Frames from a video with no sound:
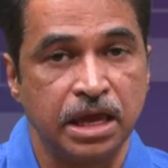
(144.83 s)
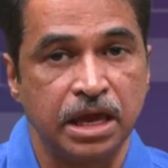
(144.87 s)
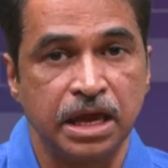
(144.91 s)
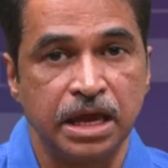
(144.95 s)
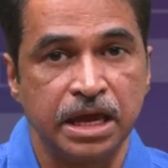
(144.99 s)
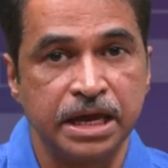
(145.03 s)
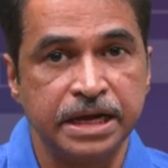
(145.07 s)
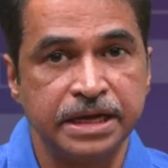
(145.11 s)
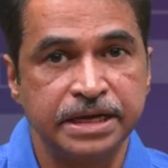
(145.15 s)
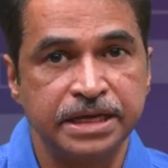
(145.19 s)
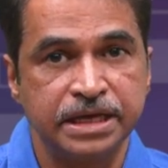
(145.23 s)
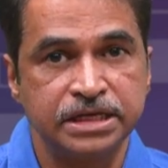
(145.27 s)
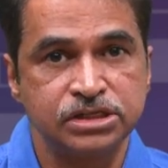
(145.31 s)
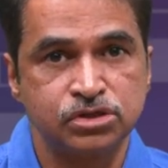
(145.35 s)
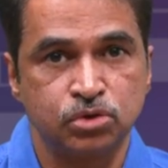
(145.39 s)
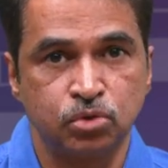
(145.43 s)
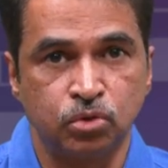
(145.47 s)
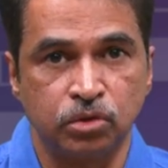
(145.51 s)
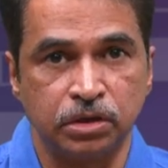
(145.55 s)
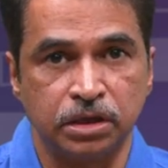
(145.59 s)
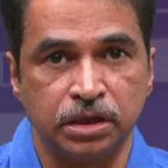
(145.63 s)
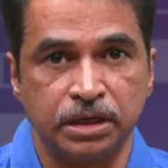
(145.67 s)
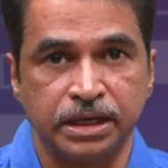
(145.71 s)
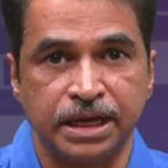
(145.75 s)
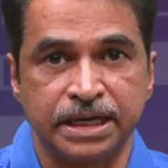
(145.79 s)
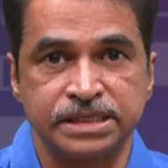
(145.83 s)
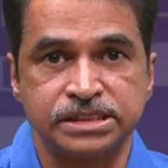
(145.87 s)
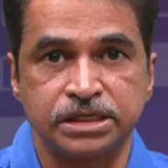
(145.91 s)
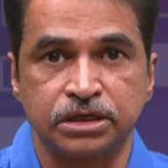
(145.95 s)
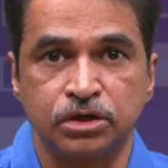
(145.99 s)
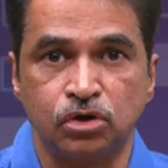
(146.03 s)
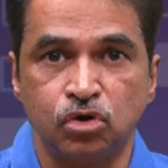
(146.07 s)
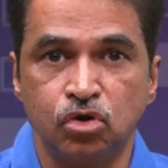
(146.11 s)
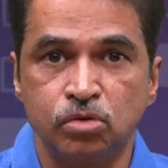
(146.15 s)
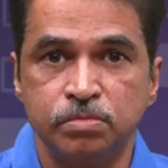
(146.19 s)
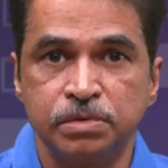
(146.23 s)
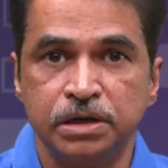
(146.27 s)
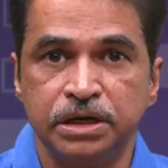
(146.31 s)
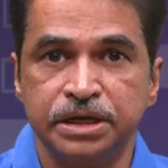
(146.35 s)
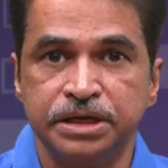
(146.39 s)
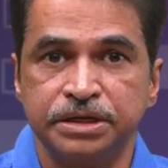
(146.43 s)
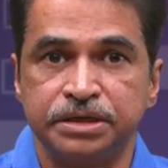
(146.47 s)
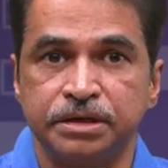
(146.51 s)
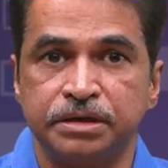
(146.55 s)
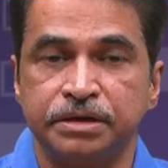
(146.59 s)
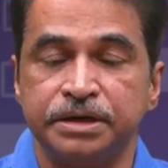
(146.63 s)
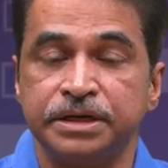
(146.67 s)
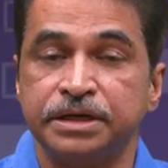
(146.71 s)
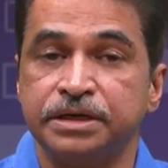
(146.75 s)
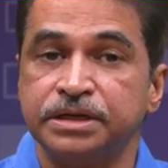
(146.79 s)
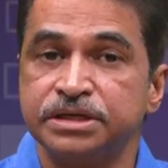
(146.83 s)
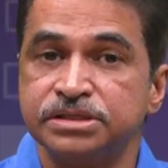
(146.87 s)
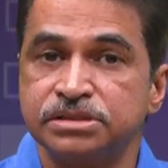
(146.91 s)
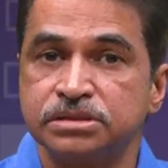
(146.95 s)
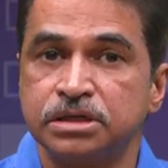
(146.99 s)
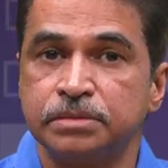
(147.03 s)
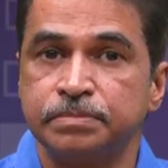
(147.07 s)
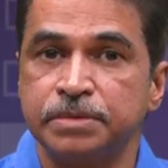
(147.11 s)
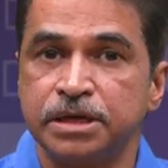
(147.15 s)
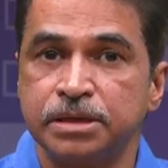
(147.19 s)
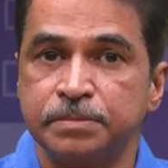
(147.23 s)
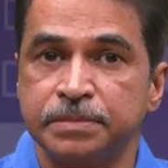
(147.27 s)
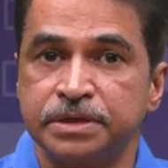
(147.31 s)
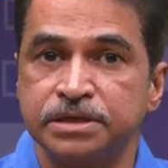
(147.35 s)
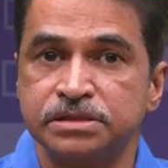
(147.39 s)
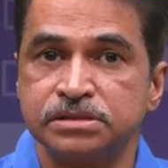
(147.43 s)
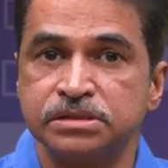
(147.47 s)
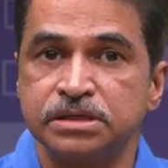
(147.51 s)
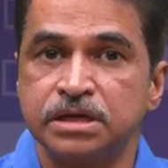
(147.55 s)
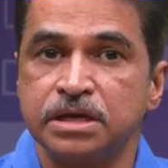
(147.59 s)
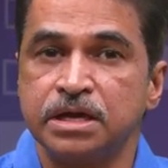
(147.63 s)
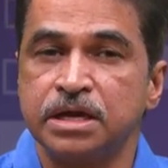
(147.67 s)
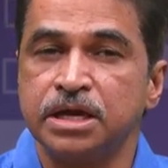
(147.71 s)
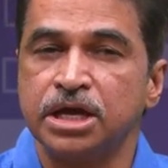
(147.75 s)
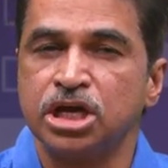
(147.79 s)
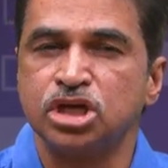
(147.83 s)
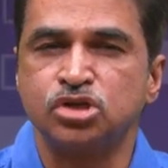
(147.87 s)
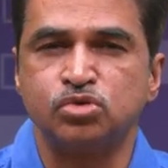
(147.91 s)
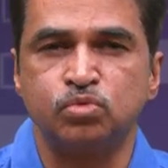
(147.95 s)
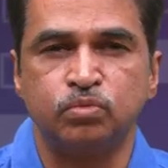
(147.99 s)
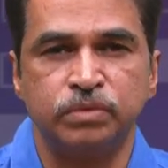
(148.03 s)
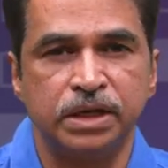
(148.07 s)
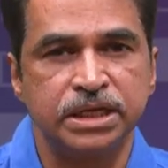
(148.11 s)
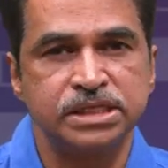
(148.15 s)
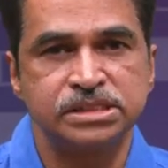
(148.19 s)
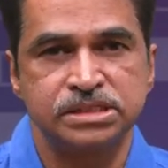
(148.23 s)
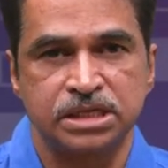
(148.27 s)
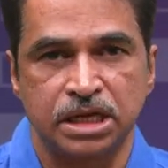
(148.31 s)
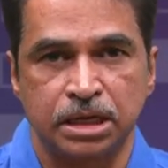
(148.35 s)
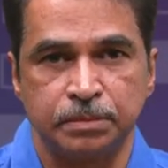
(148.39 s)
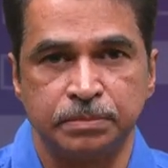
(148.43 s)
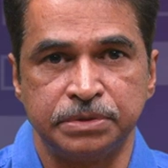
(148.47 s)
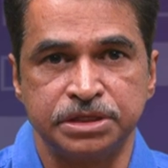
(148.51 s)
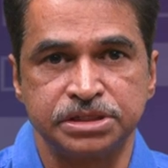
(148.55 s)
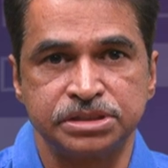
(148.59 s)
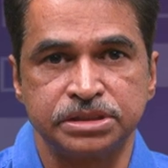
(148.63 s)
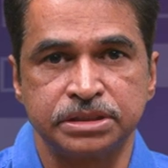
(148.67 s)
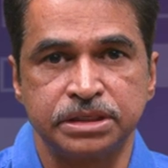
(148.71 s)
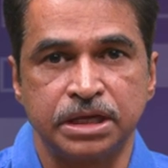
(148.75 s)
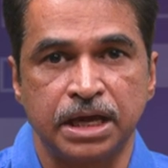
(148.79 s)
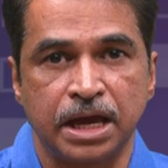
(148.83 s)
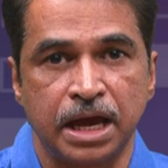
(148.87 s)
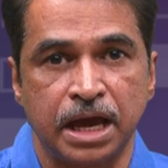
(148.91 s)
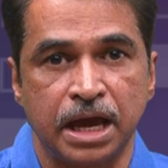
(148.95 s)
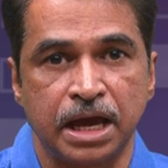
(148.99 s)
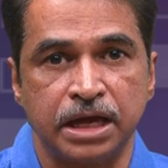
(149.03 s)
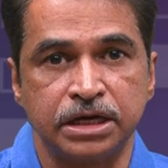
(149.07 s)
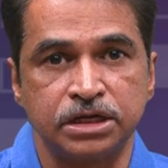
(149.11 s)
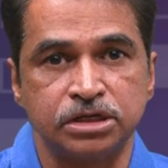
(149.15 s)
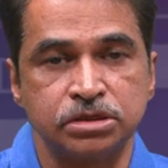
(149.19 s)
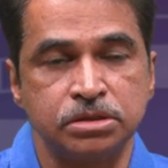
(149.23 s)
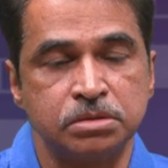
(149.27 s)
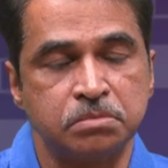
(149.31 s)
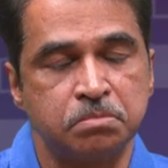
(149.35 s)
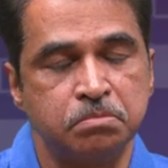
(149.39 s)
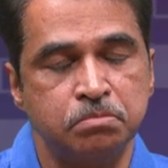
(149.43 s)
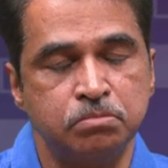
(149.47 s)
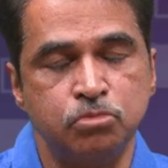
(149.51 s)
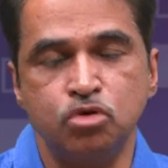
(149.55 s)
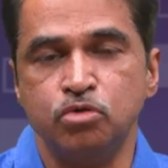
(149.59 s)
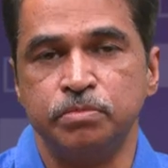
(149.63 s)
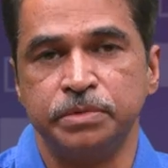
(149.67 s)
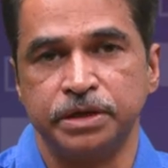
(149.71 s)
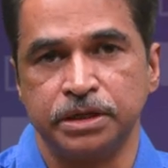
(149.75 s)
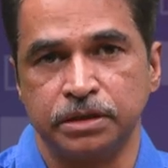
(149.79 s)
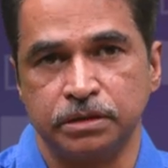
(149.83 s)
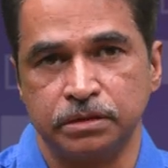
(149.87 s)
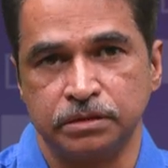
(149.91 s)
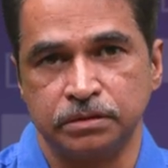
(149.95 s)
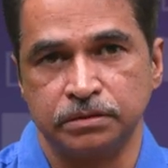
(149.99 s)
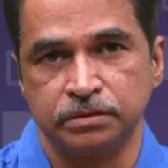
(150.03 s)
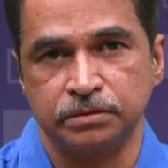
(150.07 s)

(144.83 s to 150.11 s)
India's role as a global leader in digital payments is well established and booming.